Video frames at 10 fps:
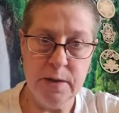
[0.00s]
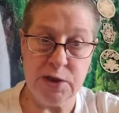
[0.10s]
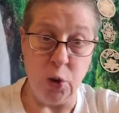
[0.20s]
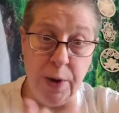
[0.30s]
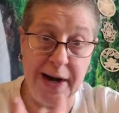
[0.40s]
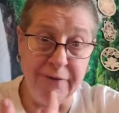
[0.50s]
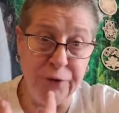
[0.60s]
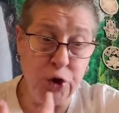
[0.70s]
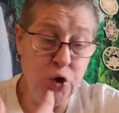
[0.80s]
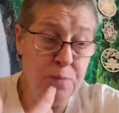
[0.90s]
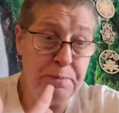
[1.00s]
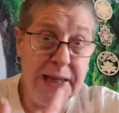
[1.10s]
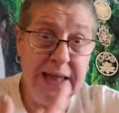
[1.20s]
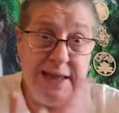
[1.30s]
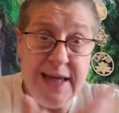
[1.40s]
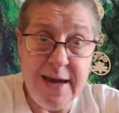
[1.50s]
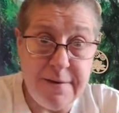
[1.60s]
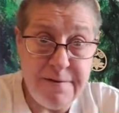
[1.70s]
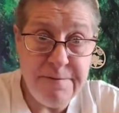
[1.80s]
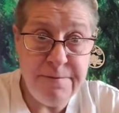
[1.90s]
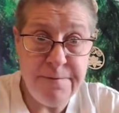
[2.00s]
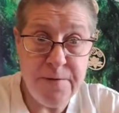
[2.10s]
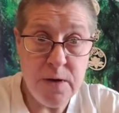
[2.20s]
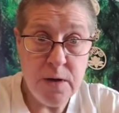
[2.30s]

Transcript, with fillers: So whatever you believe,